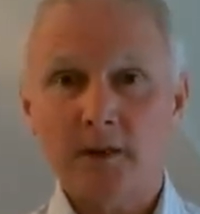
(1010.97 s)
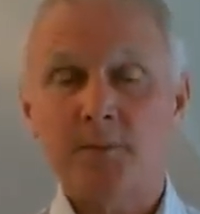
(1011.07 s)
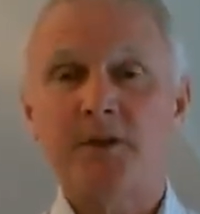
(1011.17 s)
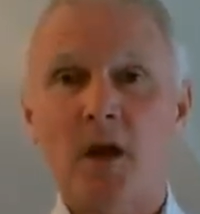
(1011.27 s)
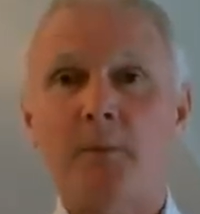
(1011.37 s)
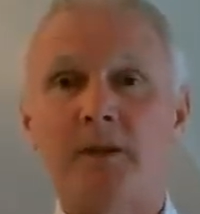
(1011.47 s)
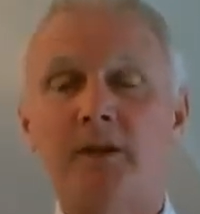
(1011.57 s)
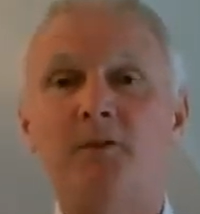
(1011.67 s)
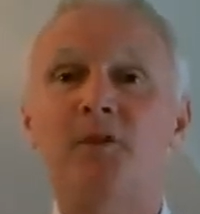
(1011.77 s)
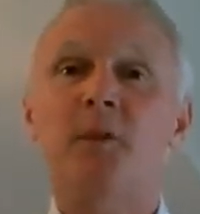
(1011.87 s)
it's
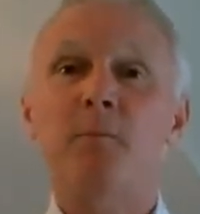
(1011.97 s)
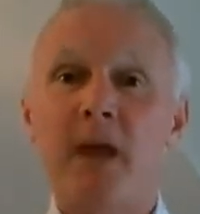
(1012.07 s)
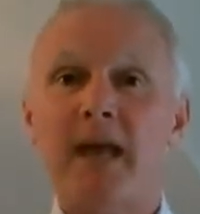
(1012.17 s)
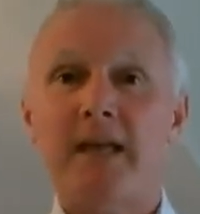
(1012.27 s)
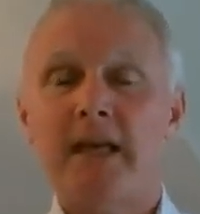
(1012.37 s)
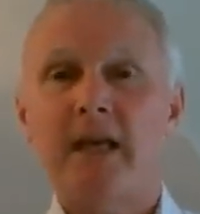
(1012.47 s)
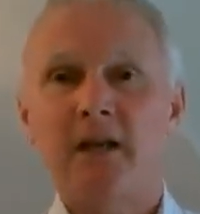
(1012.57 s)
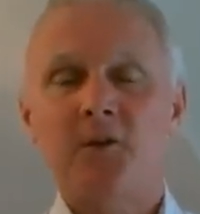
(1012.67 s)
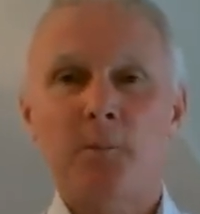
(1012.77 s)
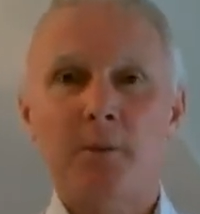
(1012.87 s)
predominantly for the payee,
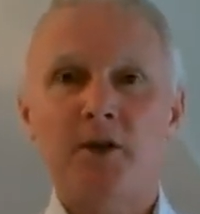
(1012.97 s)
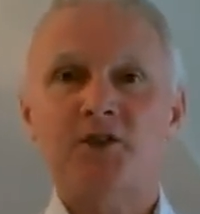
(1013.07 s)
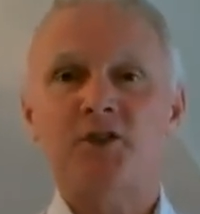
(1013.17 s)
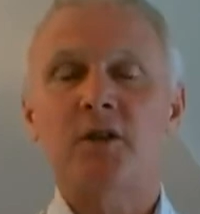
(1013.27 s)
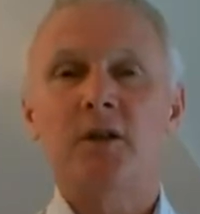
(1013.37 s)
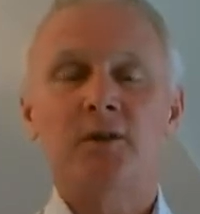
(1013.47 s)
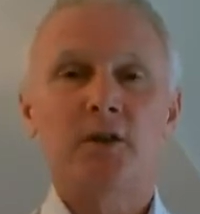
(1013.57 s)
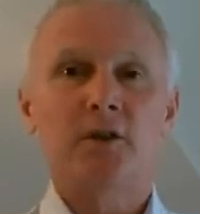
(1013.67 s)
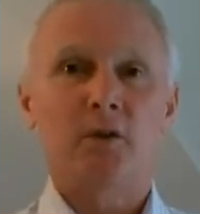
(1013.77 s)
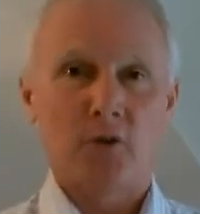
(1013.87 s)
the person
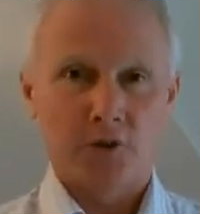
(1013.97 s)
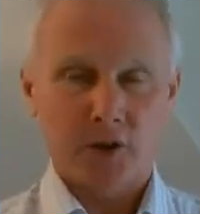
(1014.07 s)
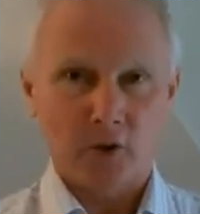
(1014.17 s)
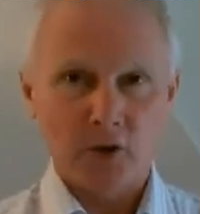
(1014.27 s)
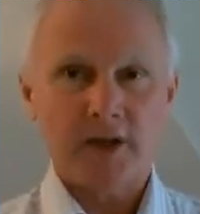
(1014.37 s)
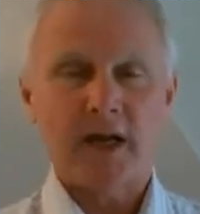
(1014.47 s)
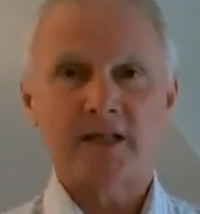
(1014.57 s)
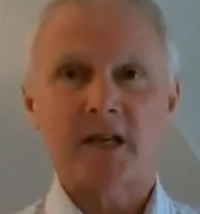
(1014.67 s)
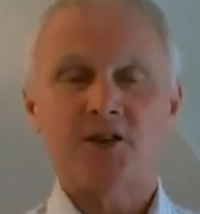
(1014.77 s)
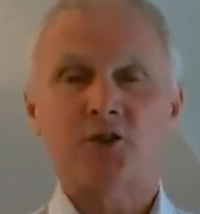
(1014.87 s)
that, or the
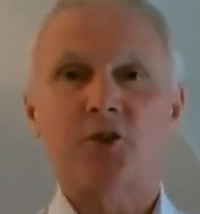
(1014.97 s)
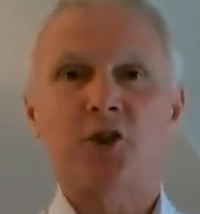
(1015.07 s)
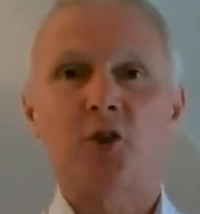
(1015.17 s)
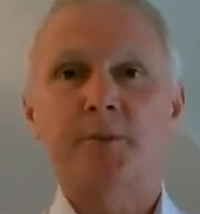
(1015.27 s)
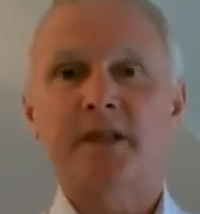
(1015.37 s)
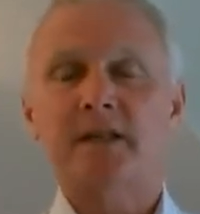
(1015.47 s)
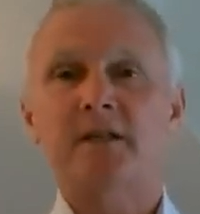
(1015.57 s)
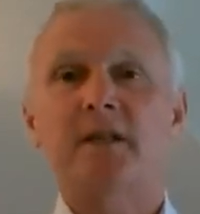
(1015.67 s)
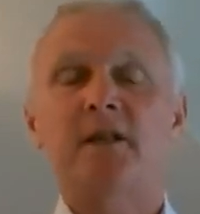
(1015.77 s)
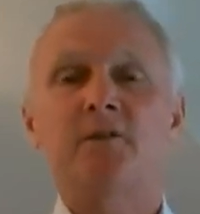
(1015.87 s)
organisation or the corporate
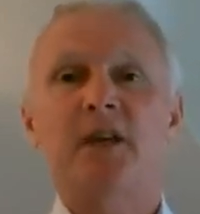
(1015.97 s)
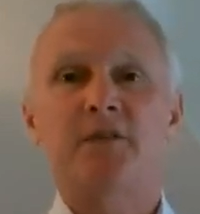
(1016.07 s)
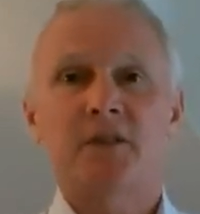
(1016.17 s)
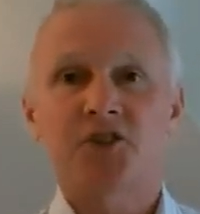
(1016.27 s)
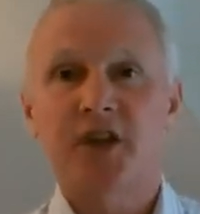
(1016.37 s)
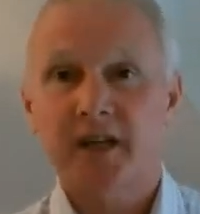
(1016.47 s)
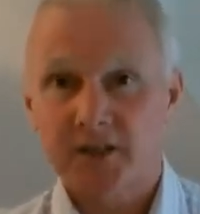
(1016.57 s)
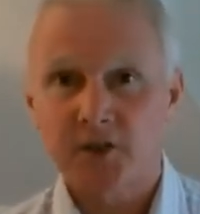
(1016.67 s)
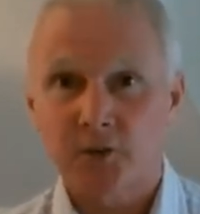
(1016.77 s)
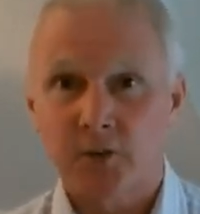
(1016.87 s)
entity you've given the
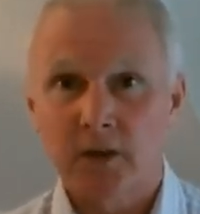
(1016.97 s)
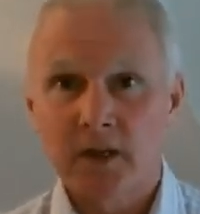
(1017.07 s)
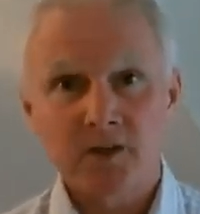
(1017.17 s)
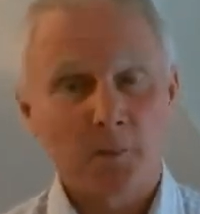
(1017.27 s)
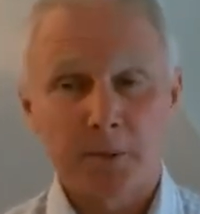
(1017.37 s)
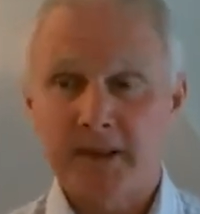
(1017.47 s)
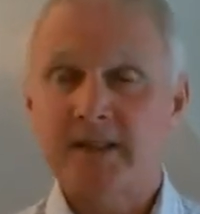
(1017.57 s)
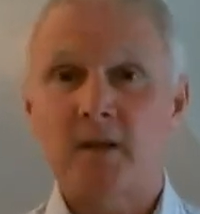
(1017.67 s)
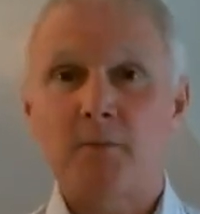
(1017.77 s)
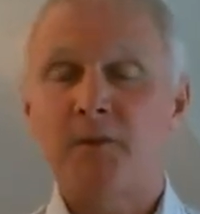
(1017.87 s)
cheque to. So
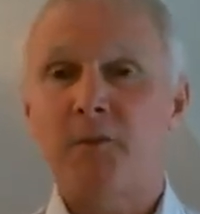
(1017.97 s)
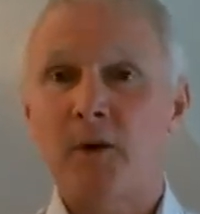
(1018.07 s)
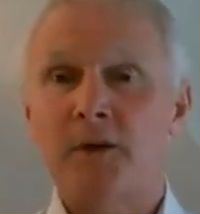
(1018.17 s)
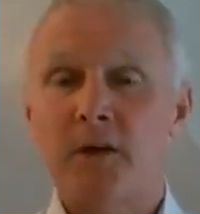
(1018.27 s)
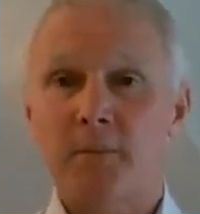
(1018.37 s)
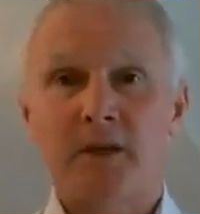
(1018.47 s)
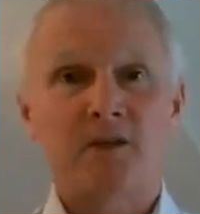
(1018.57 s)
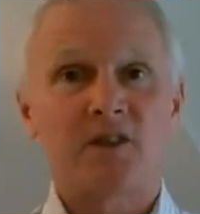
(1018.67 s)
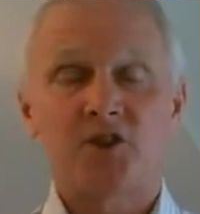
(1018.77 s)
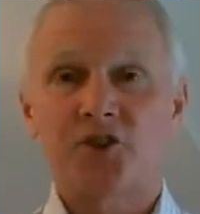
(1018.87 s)
please don't be phoning it
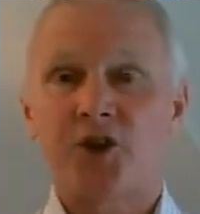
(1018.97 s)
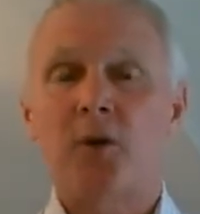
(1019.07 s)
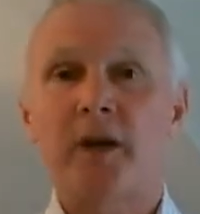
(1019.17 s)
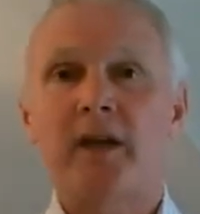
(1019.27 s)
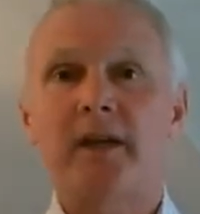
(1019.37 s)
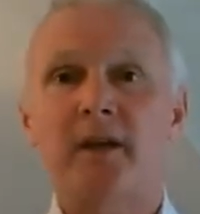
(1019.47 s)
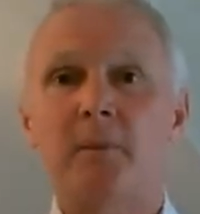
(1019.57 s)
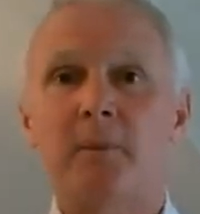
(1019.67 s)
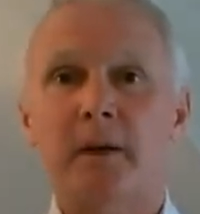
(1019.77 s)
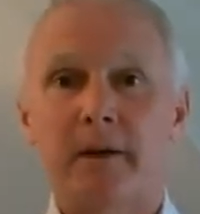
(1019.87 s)
because it's choking it
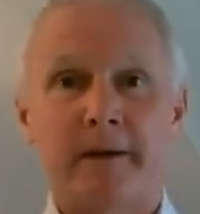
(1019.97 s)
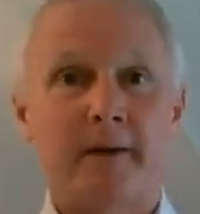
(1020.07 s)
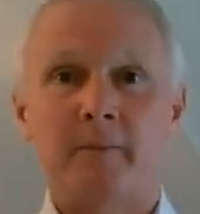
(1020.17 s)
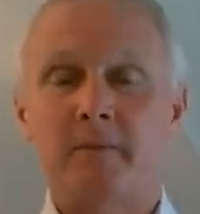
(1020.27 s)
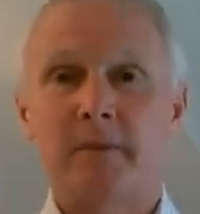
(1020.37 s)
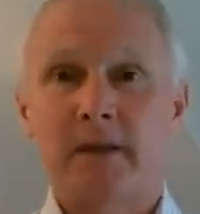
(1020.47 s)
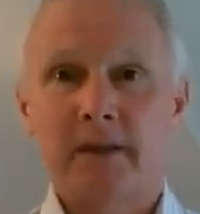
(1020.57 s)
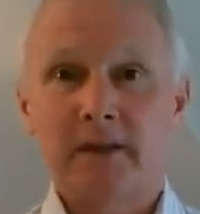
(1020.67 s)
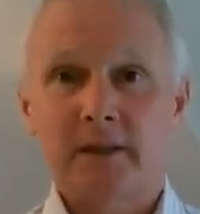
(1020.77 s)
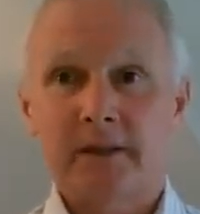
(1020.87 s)
up
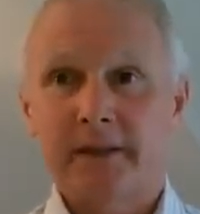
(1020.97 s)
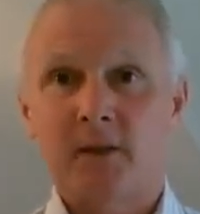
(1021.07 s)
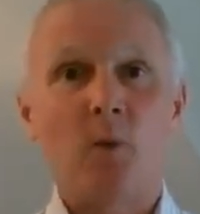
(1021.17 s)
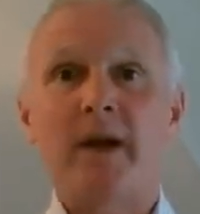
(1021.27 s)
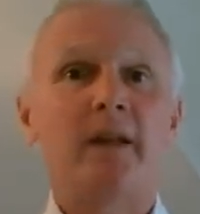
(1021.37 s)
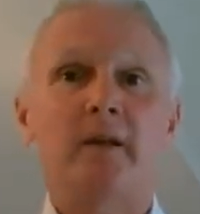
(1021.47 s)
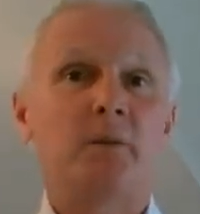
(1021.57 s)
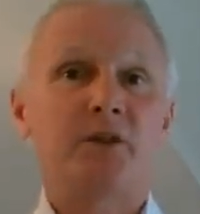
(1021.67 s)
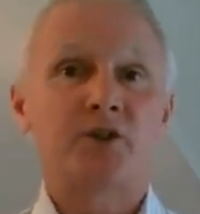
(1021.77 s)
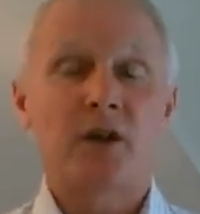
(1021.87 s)
in a way
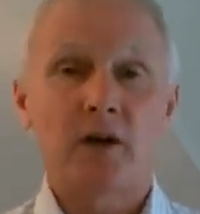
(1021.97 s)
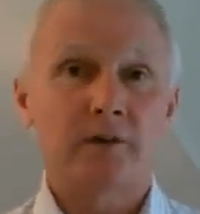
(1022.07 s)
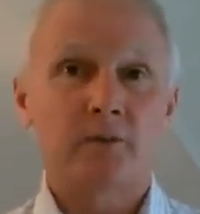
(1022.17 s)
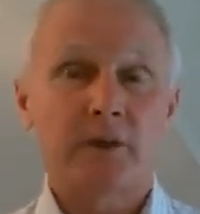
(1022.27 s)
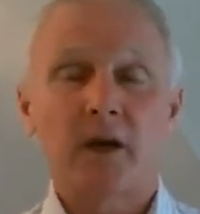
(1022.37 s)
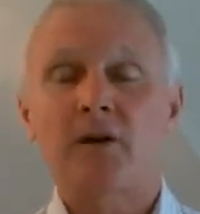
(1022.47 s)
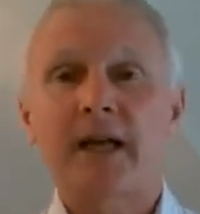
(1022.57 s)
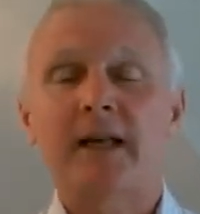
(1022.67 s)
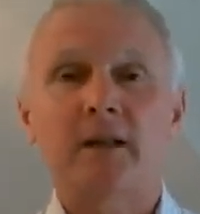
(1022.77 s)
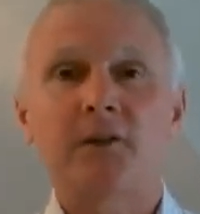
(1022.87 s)
that we can't
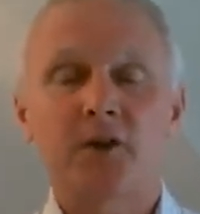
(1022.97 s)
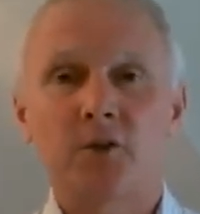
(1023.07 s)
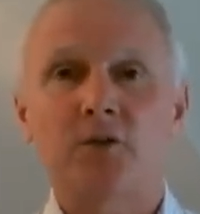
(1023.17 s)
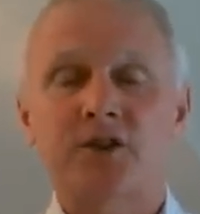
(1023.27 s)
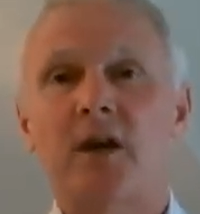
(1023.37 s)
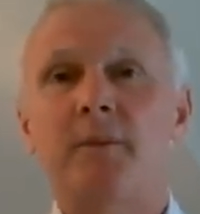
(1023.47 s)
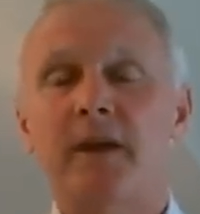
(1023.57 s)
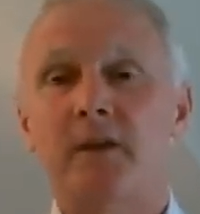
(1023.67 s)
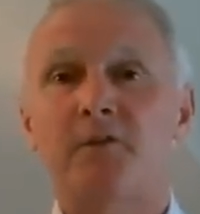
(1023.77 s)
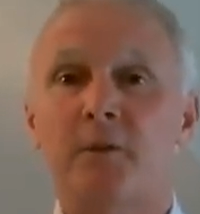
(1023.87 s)
handle the calls
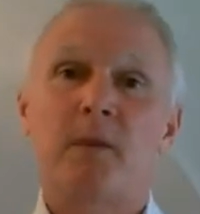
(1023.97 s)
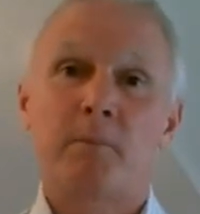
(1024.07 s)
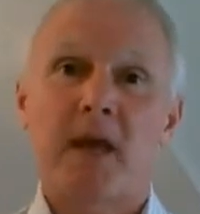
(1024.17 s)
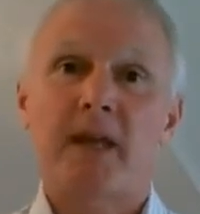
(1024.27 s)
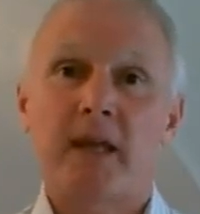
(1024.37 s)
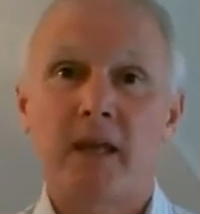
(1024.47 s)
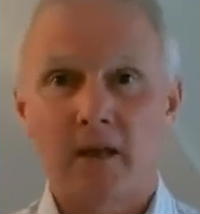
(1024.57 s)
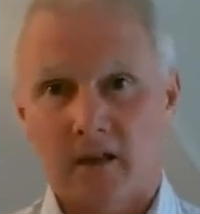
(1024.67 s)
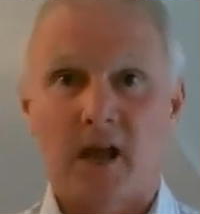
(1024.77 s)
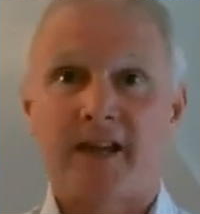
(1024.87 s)
coming from the payee,
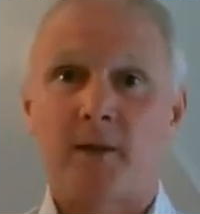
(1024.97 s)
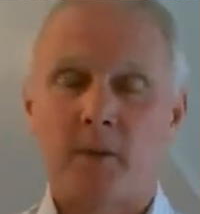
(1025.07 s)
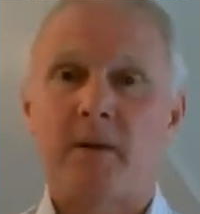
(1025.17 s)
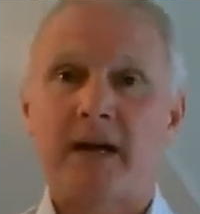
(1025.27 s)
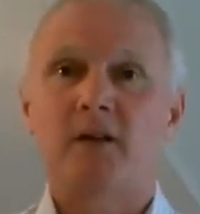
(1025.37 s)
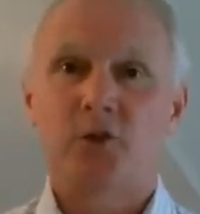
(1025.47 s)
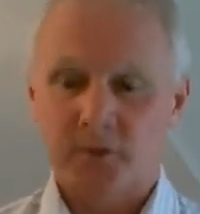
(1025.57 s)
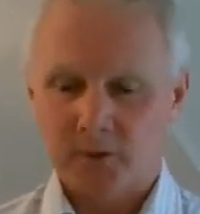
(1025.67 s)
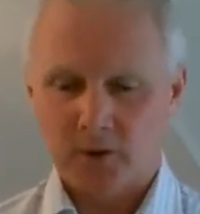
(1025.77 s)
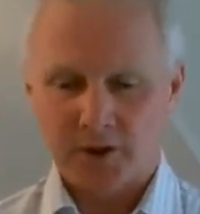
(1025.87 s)
like the bank or
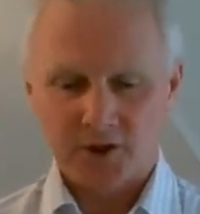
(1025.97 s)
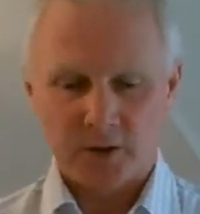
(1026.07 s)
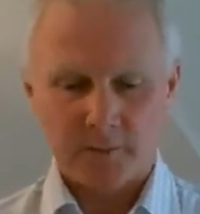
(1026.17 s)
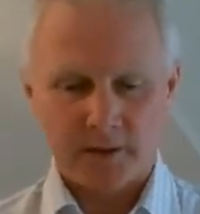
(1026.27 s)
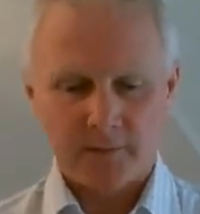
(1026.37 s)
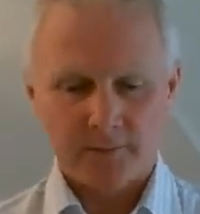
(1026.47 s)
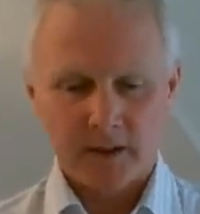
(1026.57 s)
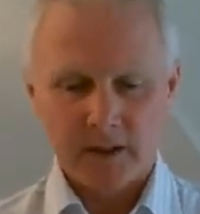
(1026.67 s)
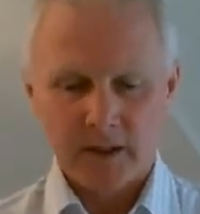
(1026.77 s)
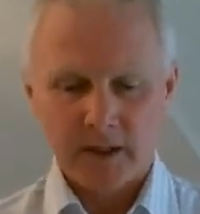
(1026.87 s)
the mortgage
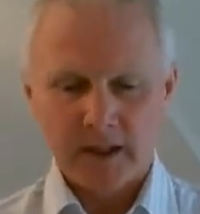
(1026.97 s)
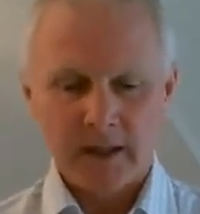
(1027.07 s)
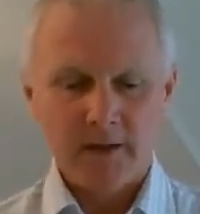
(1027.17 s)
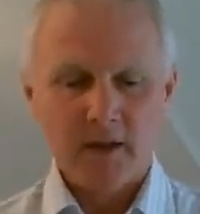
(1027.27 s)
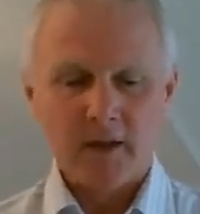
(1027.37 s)
company.